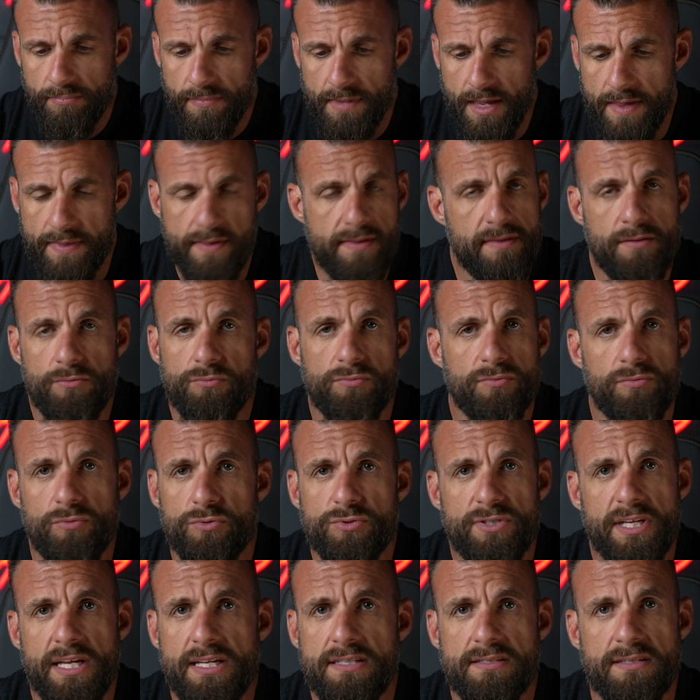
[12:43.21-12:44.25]
and then the
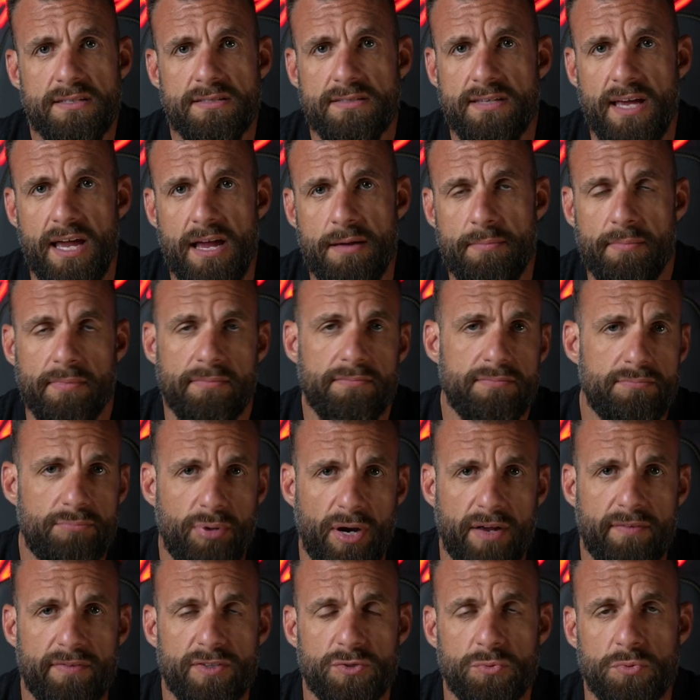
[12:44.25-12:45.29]
routine's the same:
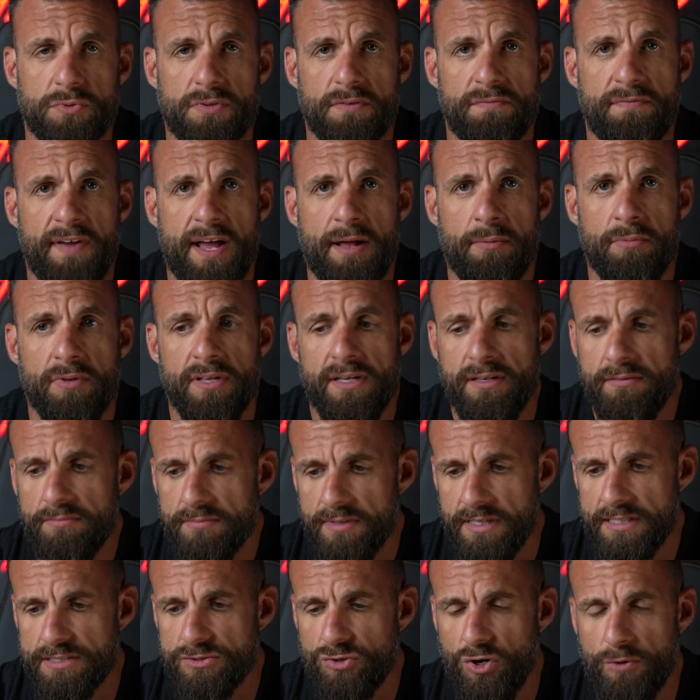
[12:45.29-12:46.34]
breakfast with the family,
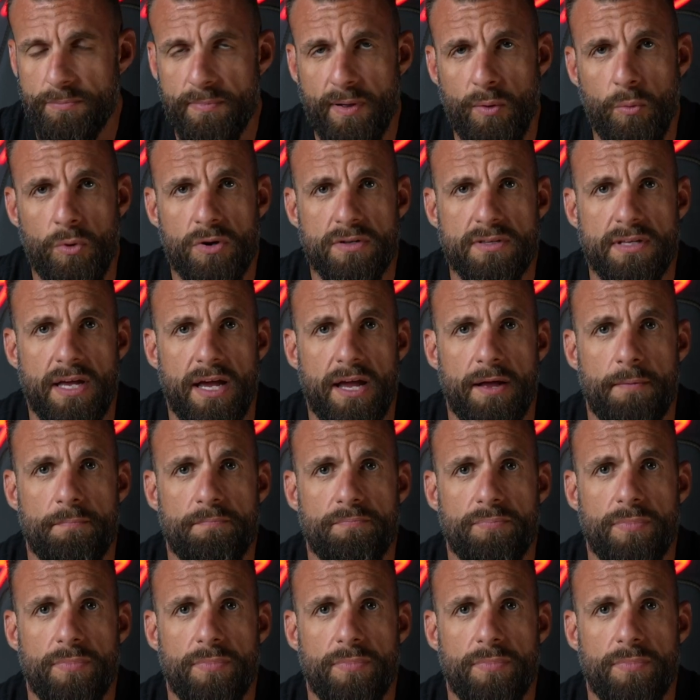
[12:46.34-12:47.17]
and I start my workday.